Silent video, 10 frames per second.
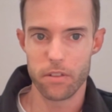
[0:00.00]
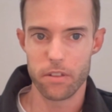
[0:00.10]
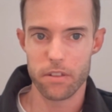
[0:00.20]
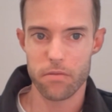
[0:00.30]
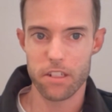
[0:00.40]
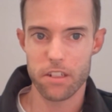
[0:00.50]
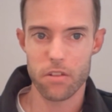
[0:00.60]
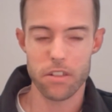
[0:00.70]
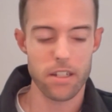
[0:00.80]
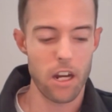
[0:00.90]
this really
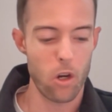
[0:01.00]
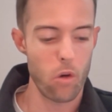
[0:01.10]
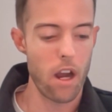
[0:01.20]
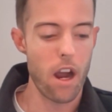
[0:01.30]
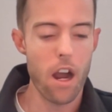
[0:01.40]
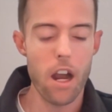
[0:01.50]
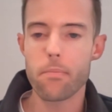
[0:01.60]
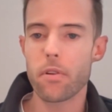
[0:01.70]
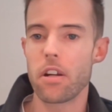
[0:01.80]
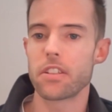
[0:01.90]
shows us how hype
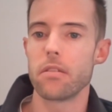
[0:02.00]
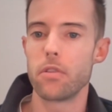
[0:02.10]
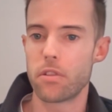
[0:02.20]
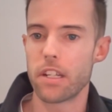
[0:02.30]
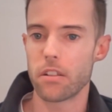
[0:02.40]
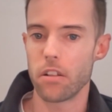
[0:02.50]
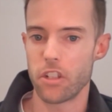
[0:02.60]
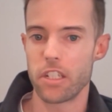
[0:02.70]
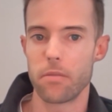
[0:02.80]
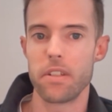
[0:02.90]
around some new
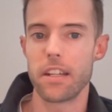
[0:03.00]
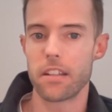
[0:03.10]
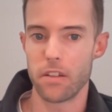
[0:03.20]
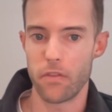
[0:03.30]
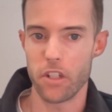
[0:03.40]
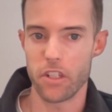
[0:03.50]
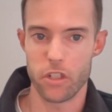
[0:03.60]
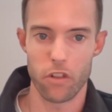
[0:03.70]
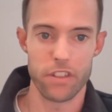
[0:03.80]
technology can be taken advantage of,